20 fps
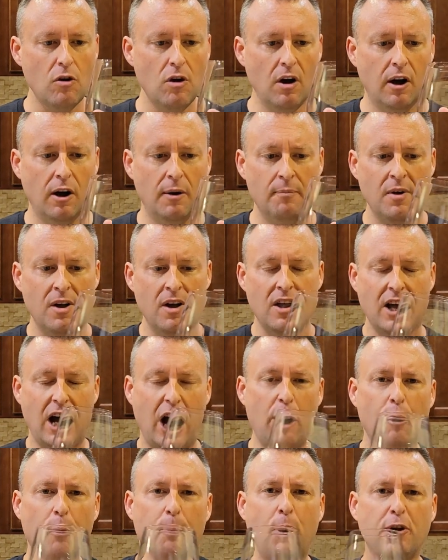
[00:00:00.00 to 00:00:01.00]
Uh,
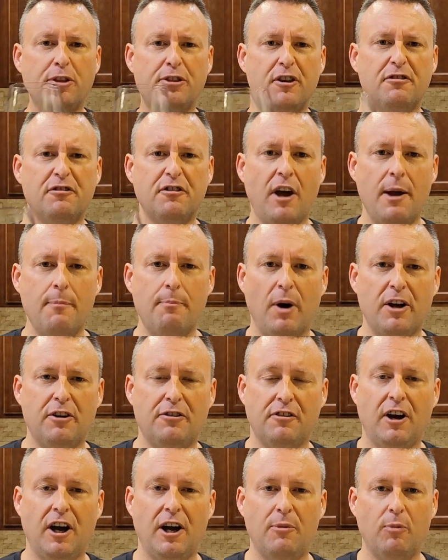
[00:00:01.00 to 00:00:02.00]
I would put this side by
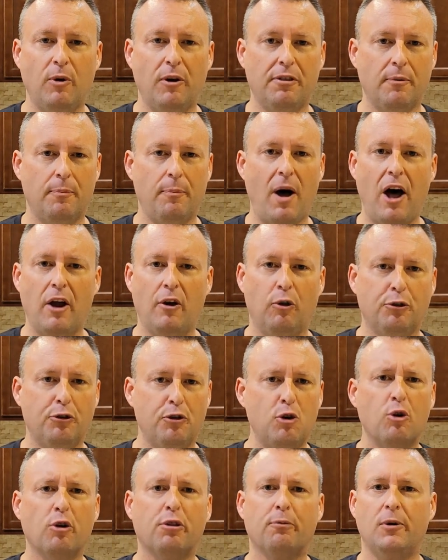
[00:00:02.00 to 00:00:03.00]
side with a bottle
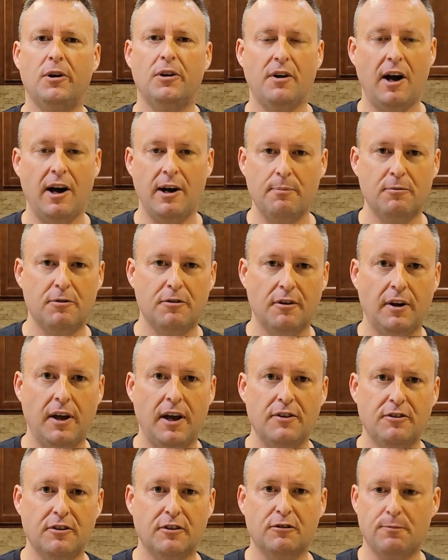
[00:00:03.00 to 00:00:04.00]
two or three times
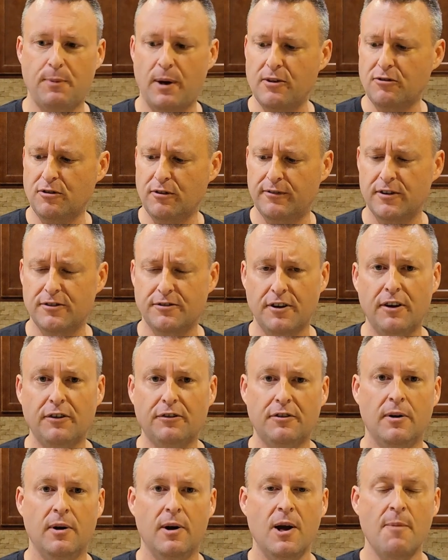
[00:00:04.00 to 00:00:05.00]
as expensive as
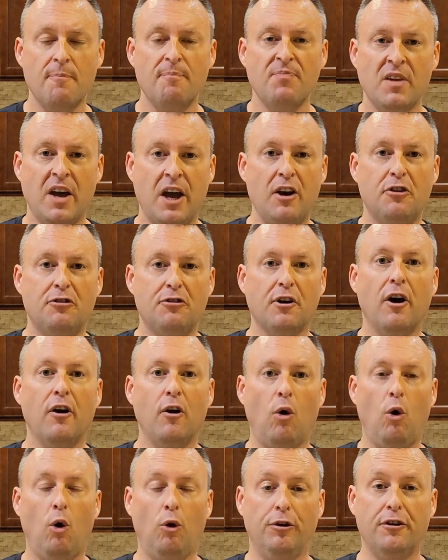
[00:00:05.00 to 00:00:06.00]
this, and it's
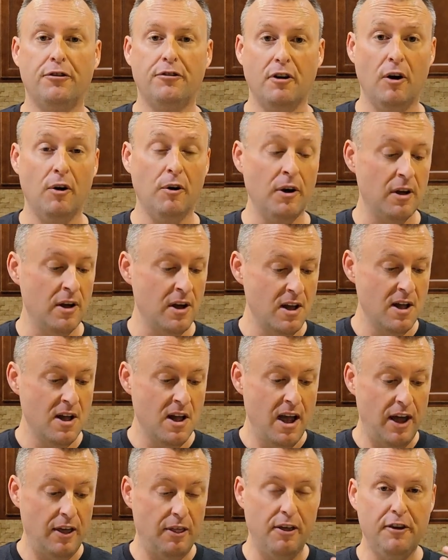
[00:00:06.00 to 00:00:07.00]
going to hold its own.
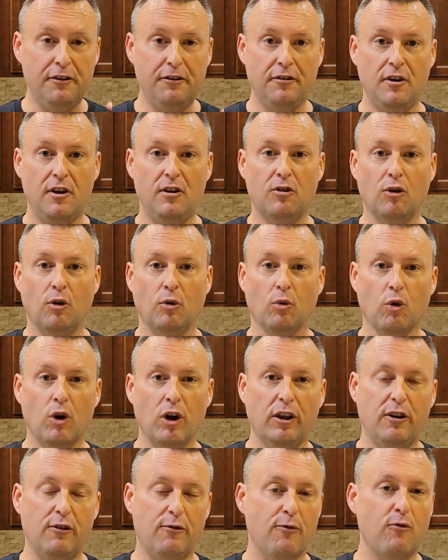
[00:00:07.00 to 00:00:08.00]
This is a
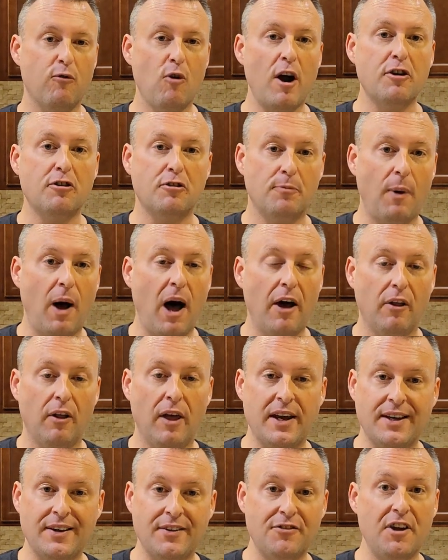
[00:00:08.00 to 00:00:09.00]
really fresh bottle,
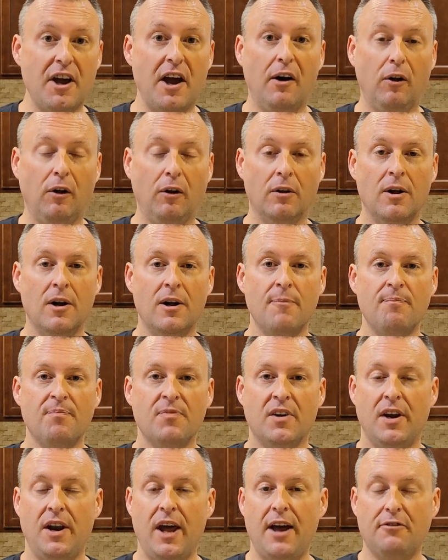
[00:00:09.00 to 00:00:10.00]
I can tell.
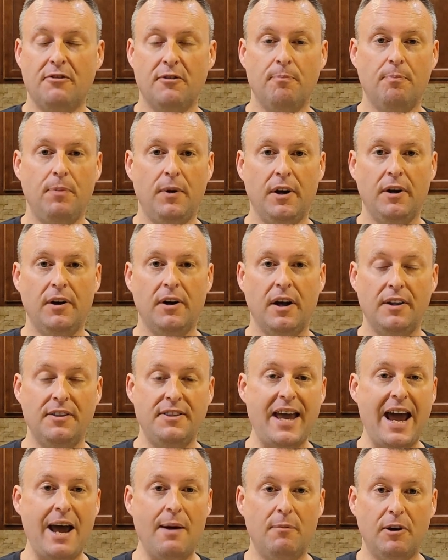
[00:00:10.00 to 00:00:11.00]
It hasn't been uh,
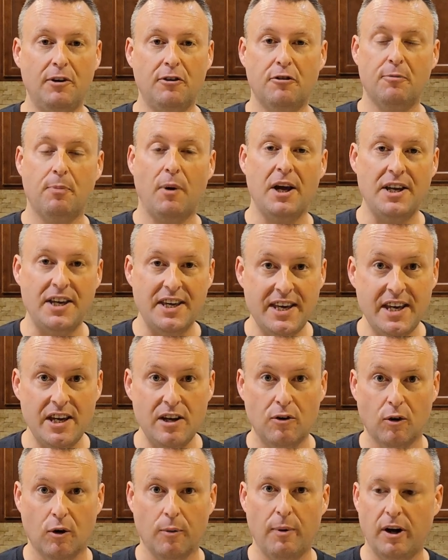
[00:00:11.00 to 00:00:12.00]
damaged by
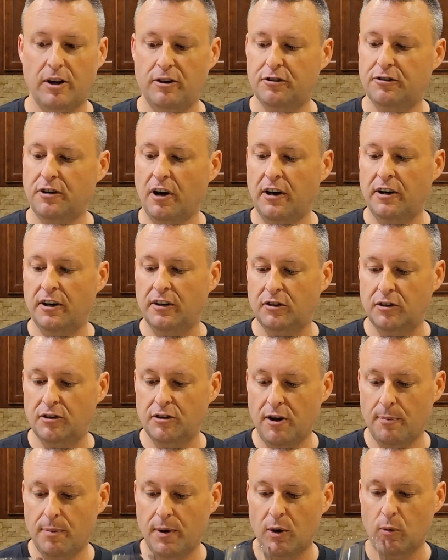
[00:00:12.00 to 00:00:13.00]
heat or by sun and
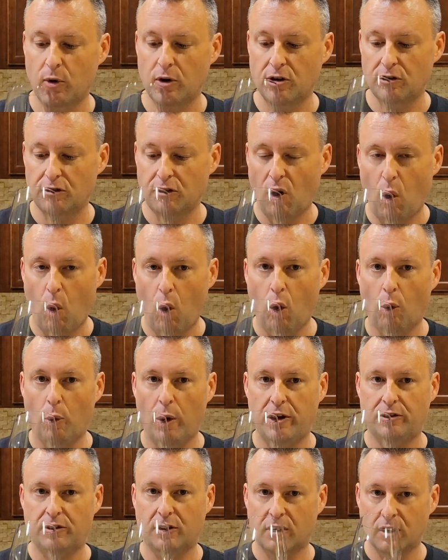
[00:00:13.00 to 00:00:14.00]
shipping, which is
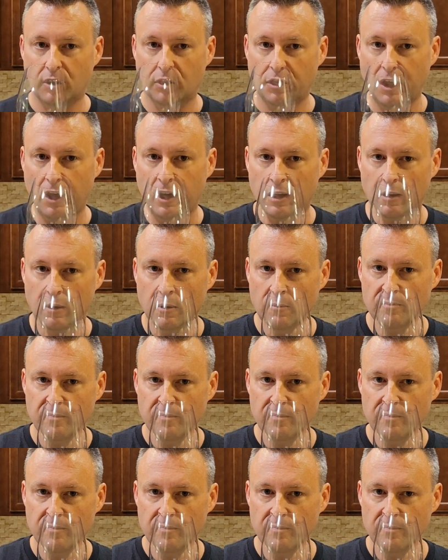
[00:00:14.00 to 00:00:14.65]
always a good thing.